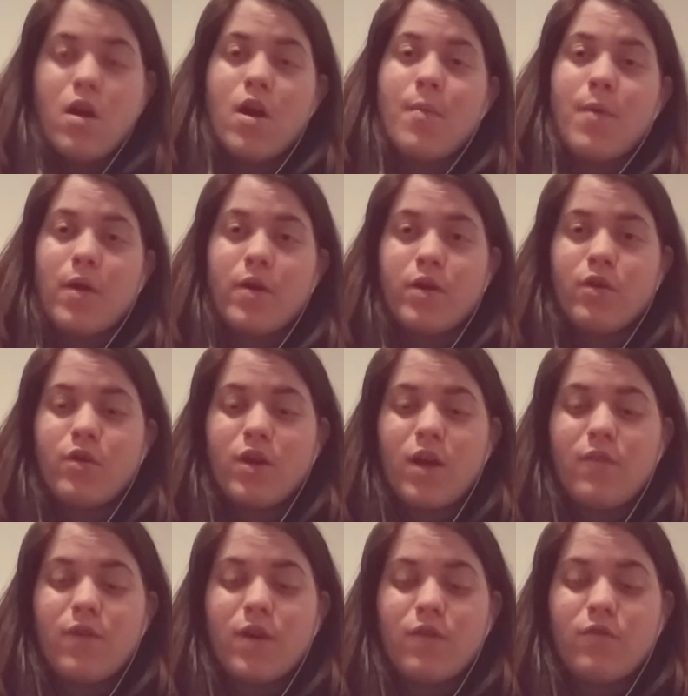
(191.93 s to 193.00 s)
about a year and
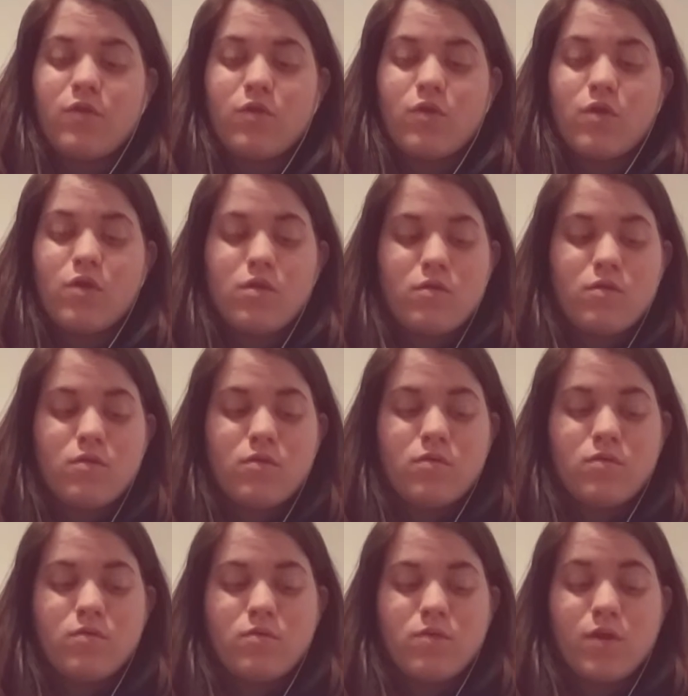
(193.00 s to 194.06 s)
a half after
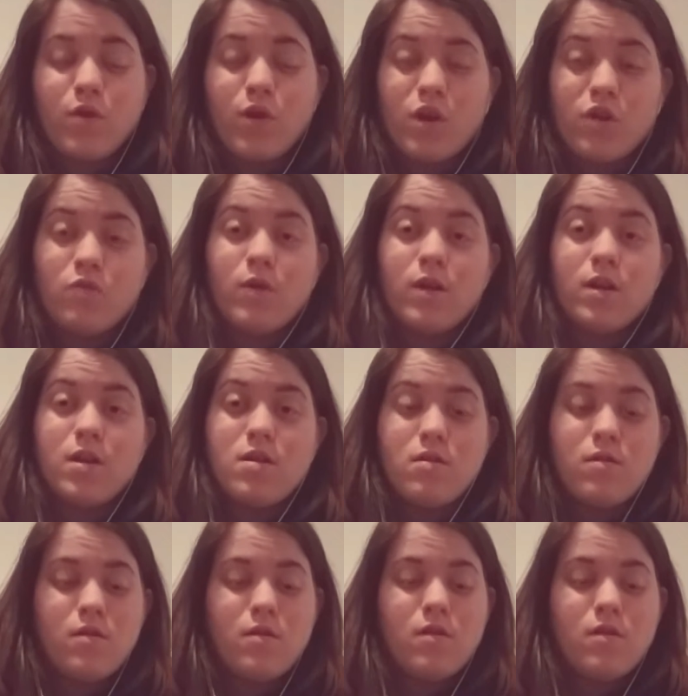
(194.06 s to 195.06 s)
I graduated,